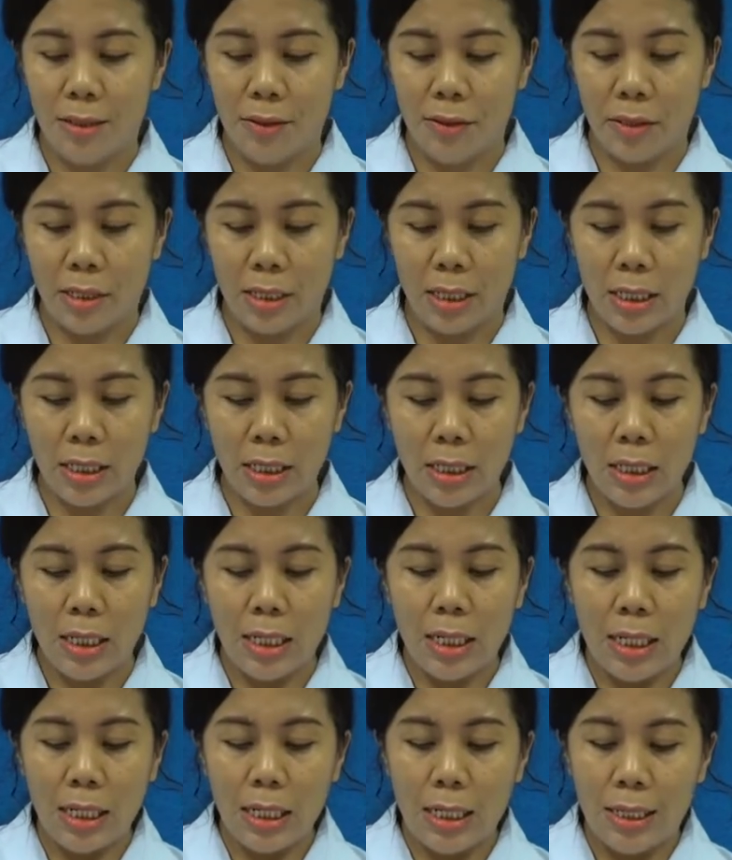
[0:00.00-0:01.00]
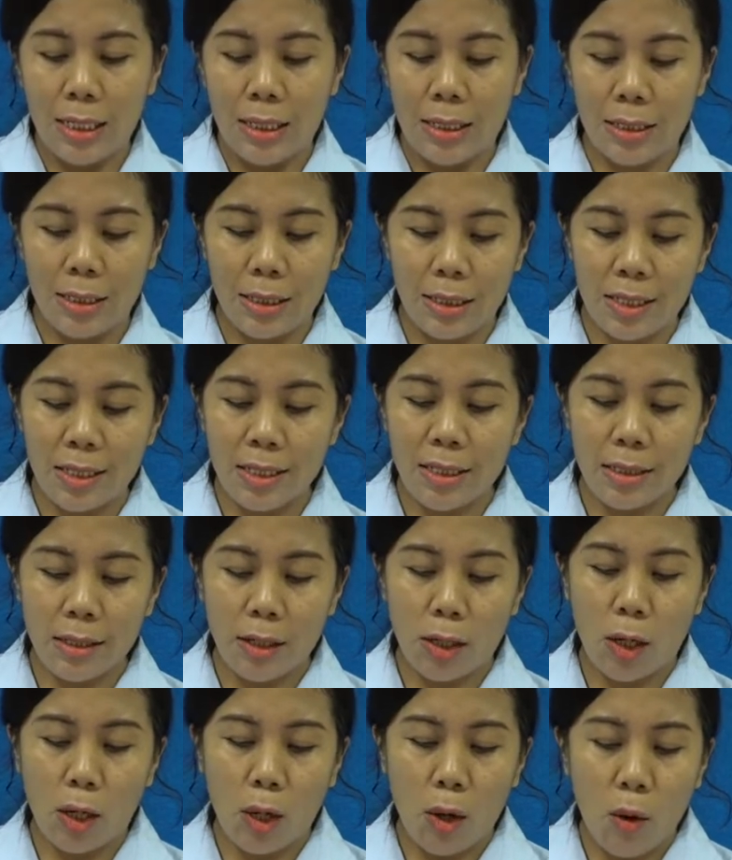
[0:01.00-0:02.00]
Okay, it's just
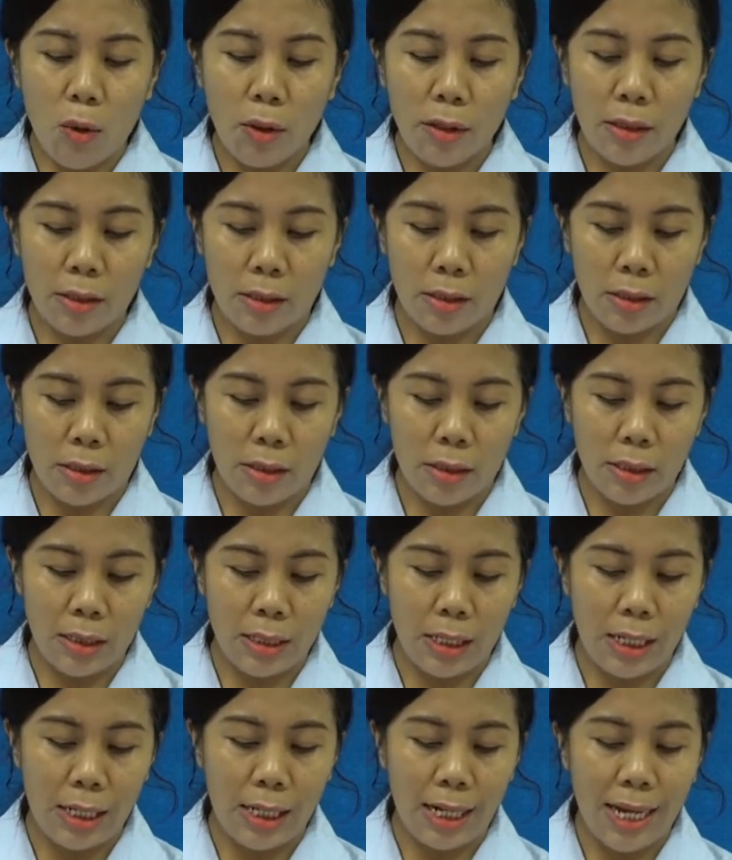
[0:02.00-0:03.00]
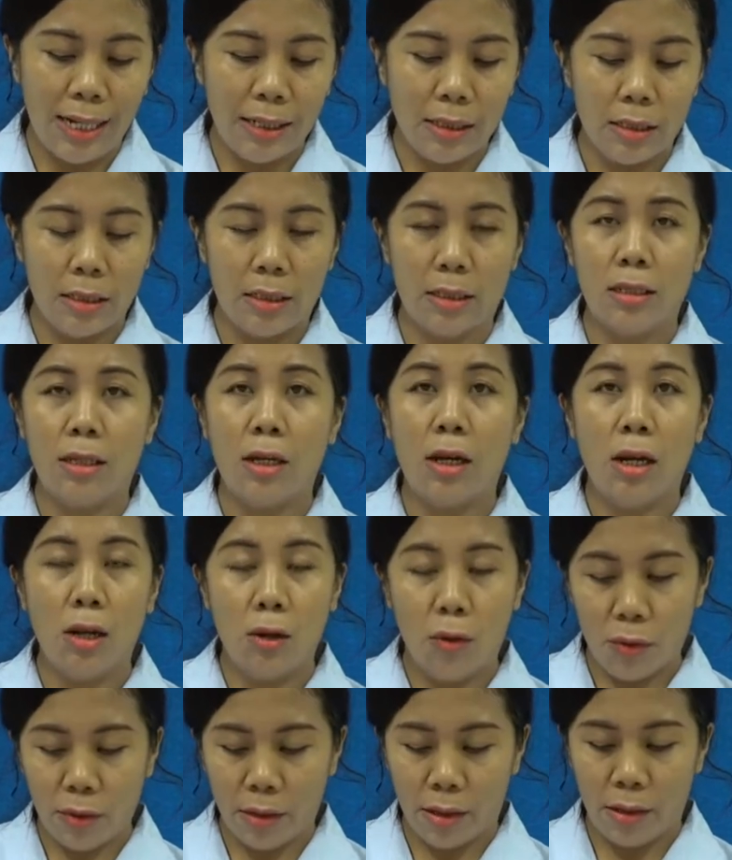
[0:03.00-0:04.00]
longer. The length is
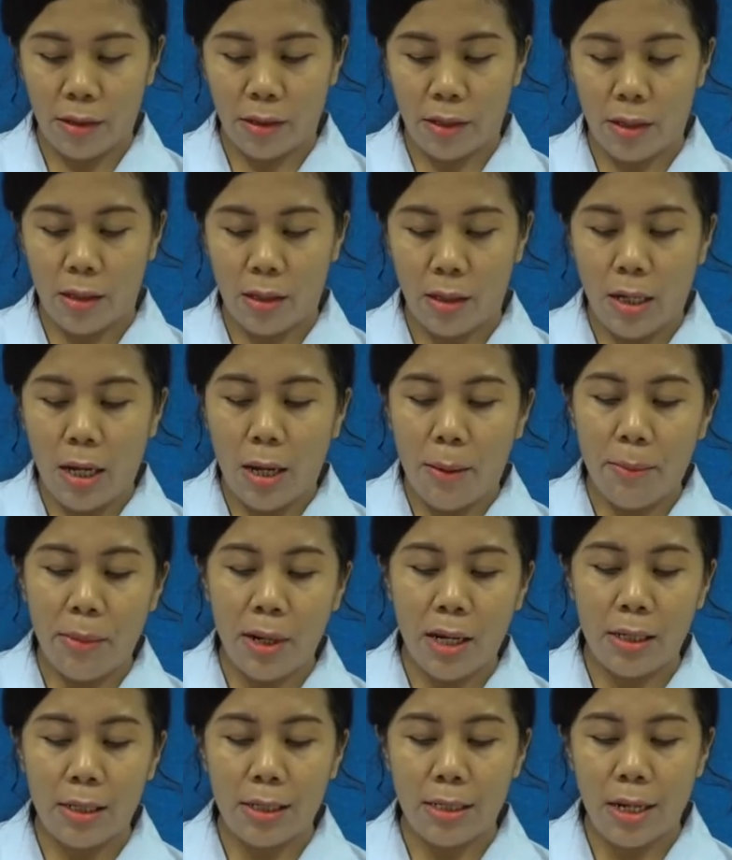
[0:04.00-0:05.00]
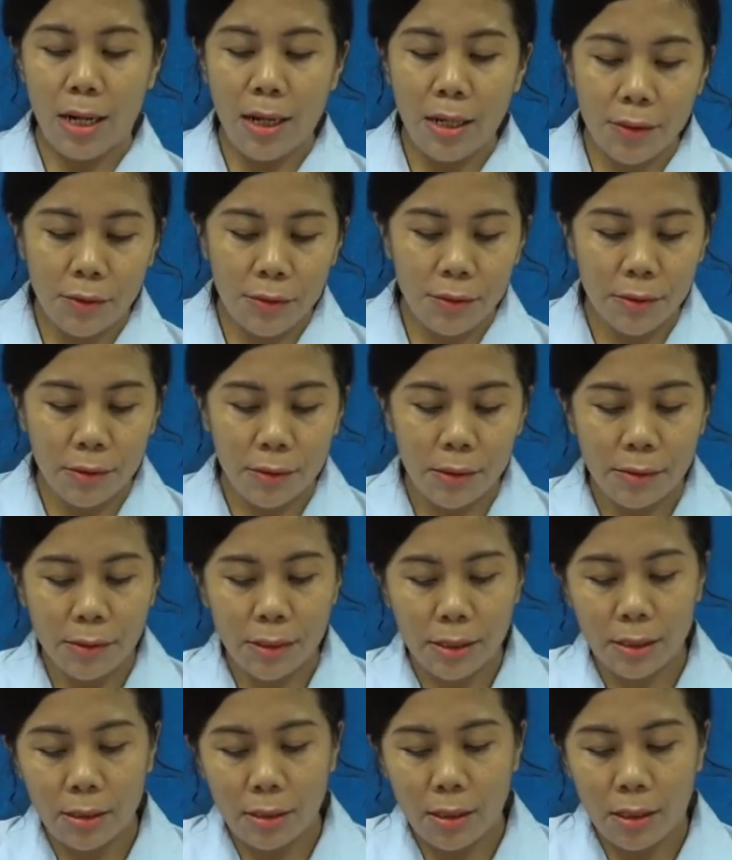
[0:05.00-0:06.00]
longer, but the
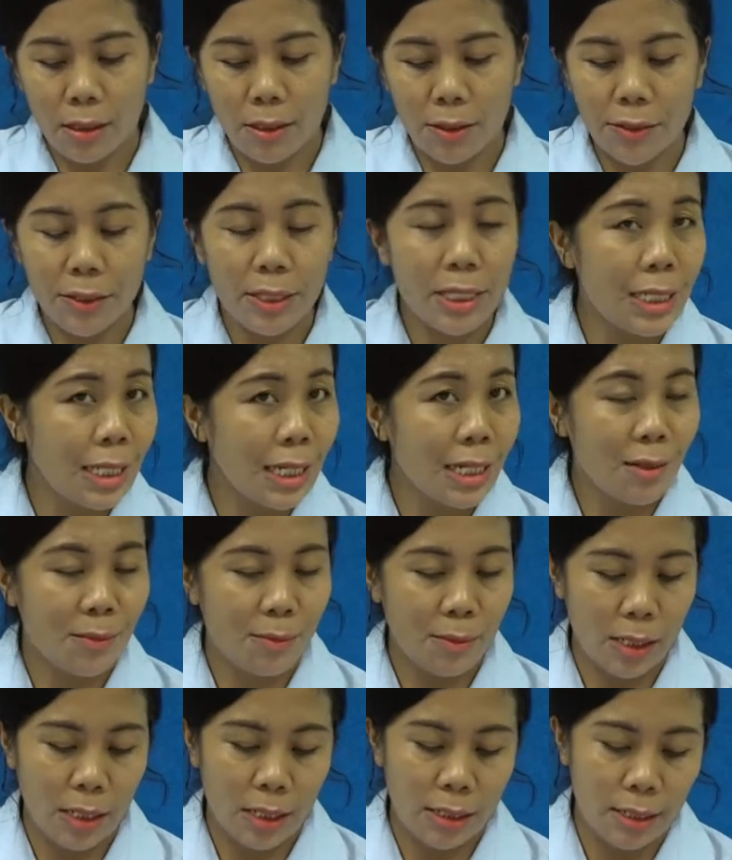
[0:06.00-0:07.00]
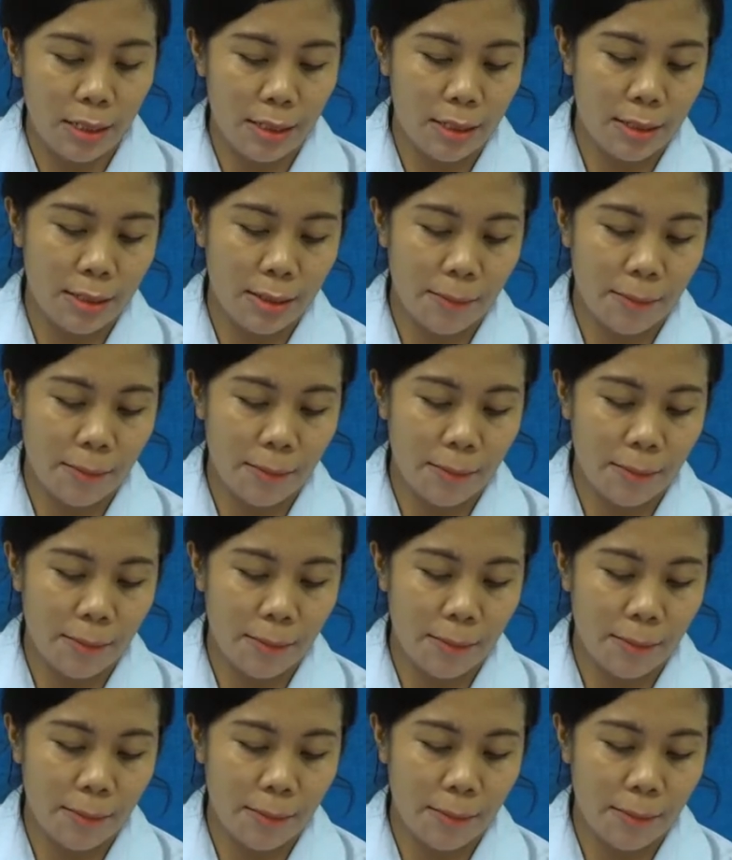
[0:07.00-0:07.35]
others are the same, like this.